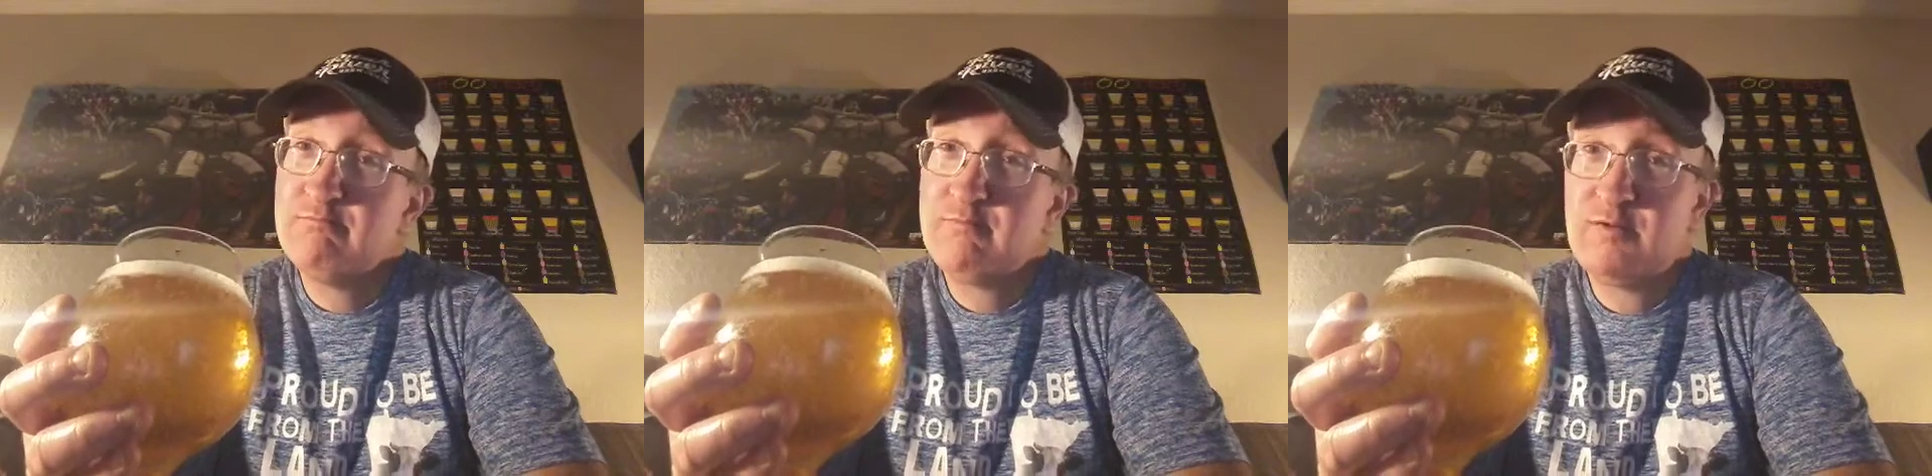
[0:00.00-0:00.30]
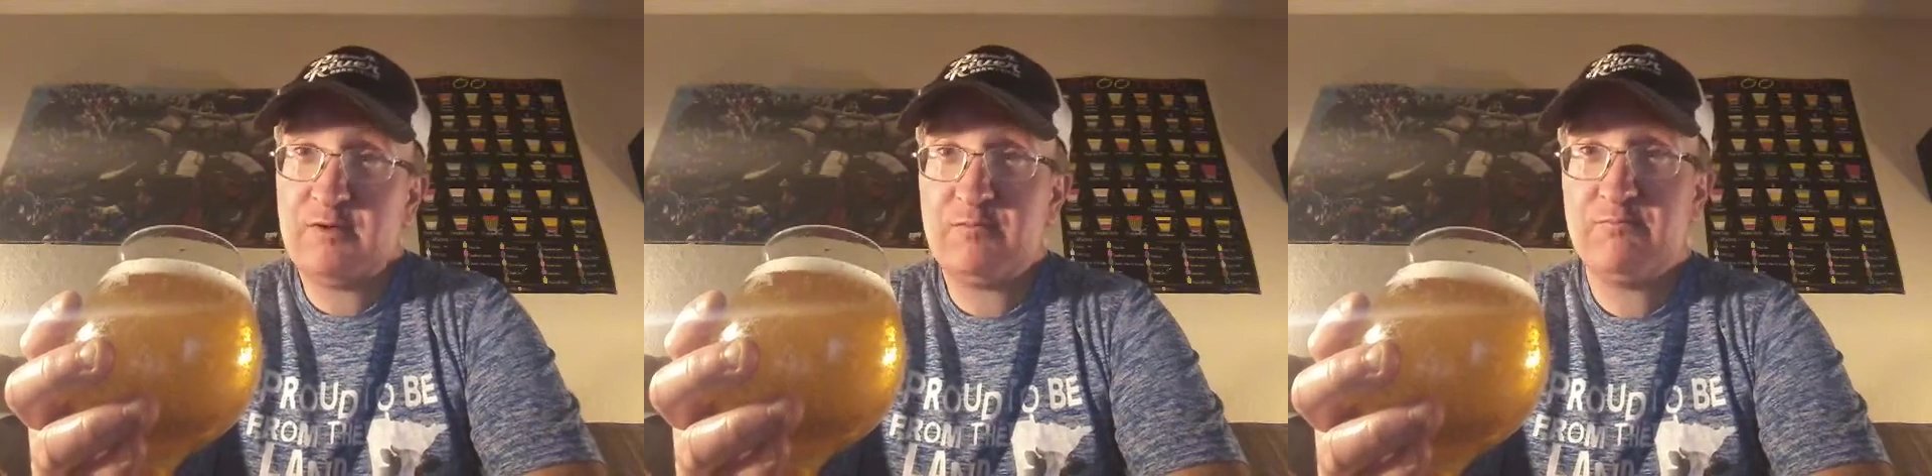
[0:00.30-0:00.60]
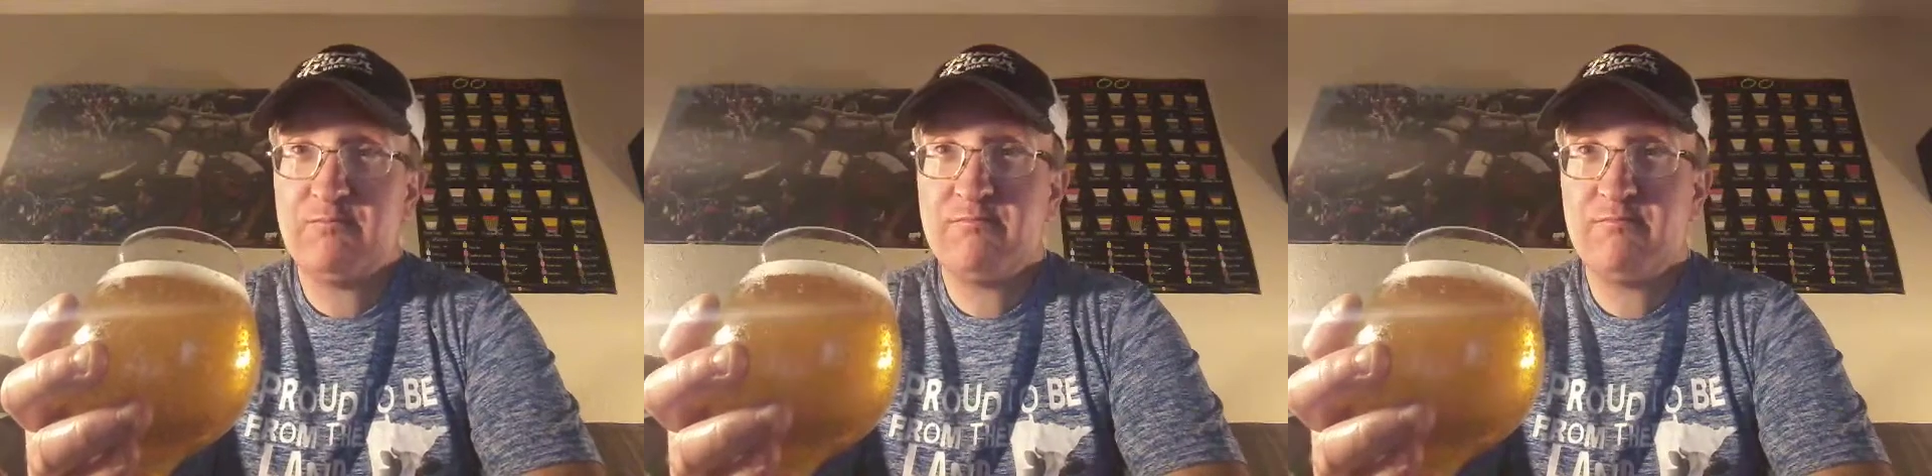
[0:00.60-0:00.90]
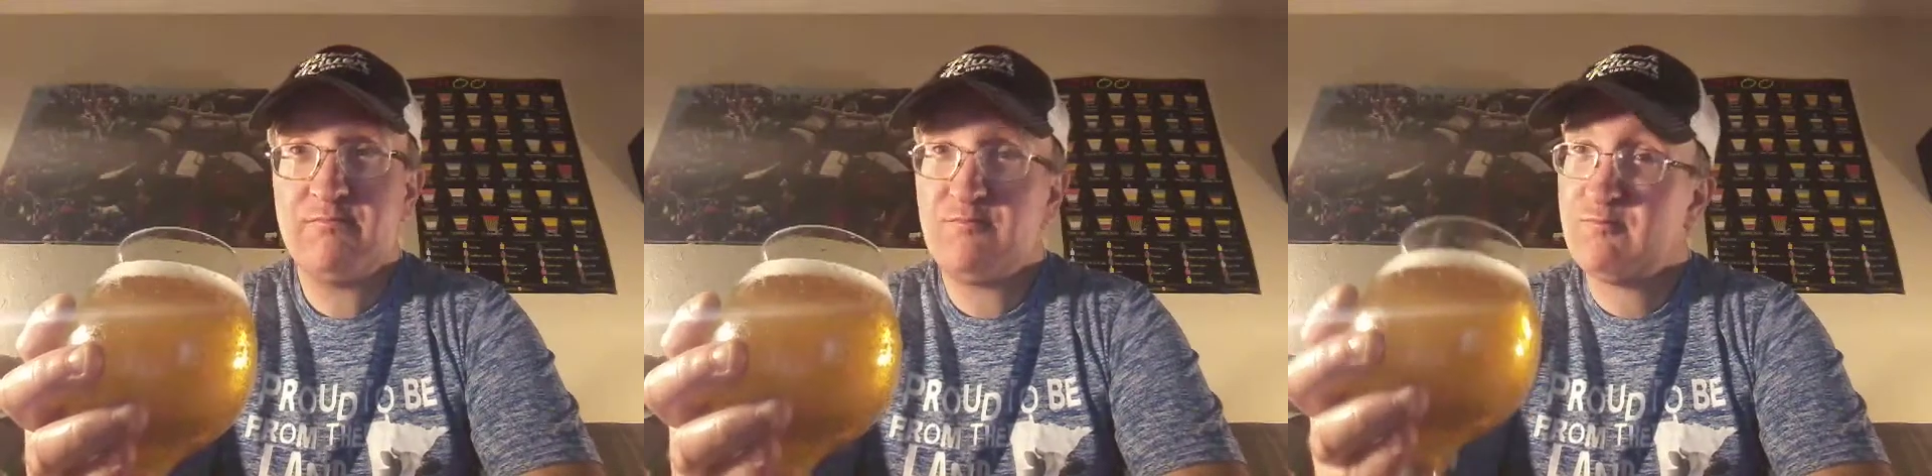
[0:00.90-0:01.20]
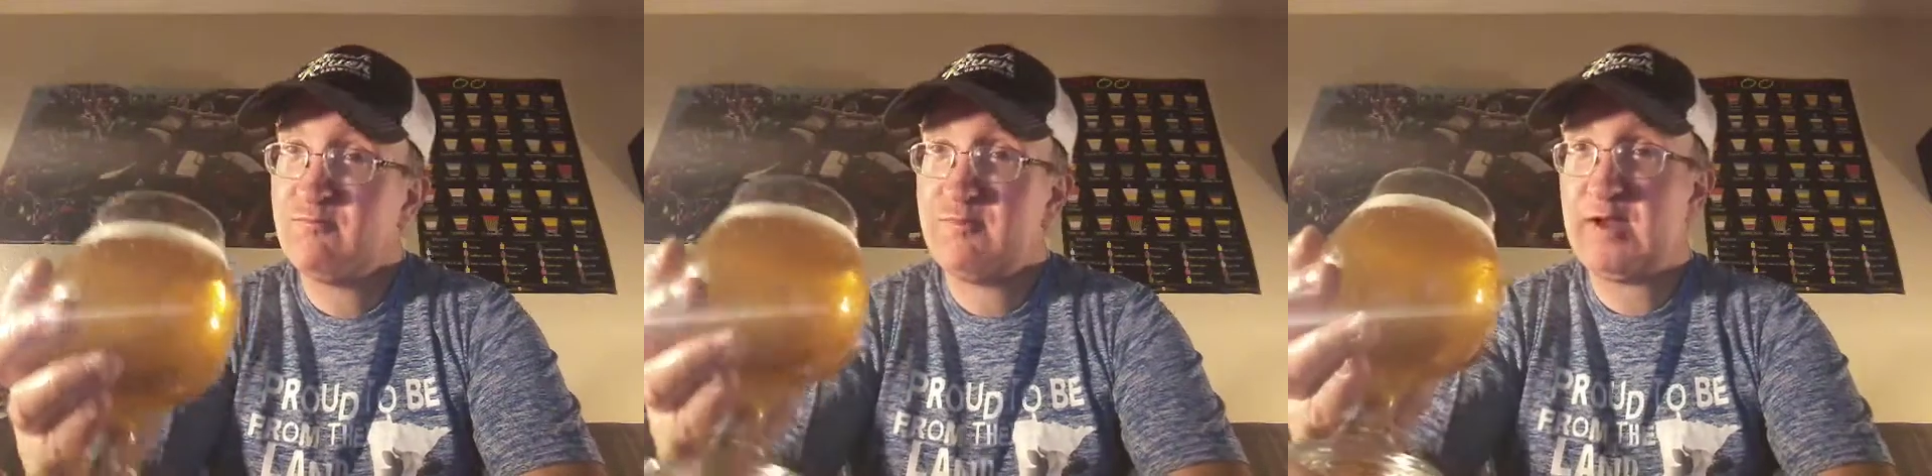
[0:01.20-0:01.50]
So,
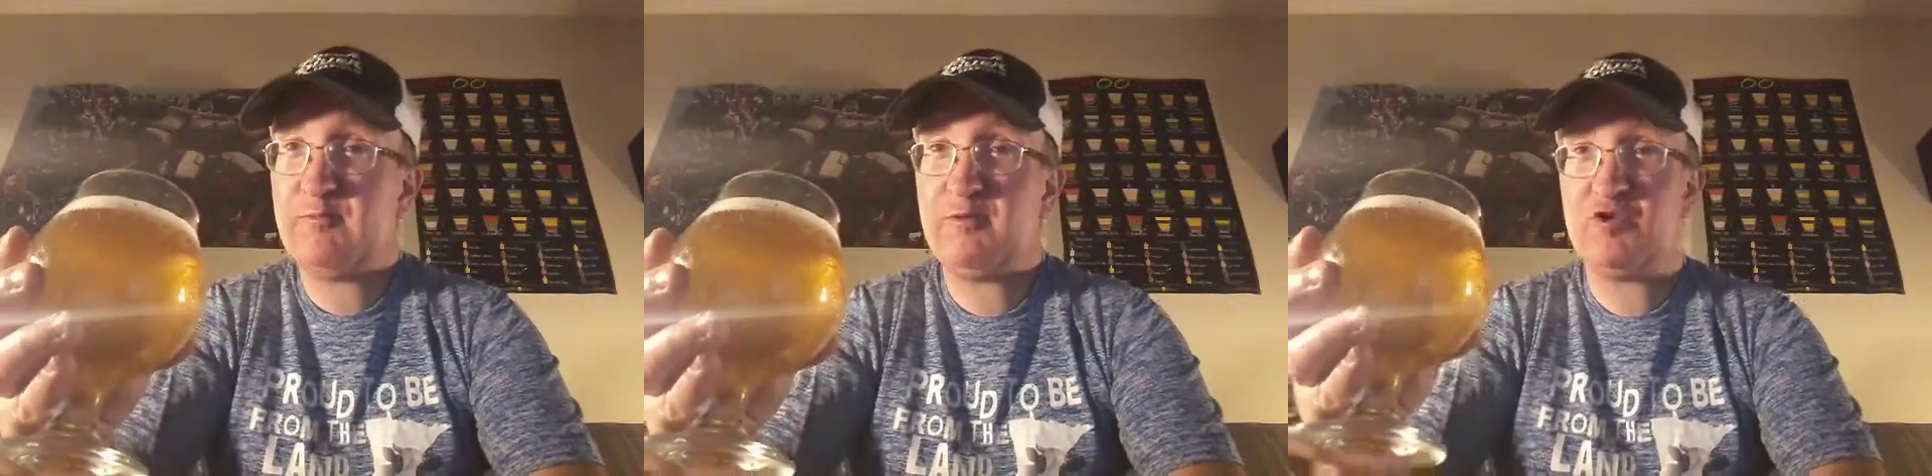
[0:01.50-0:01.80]
time to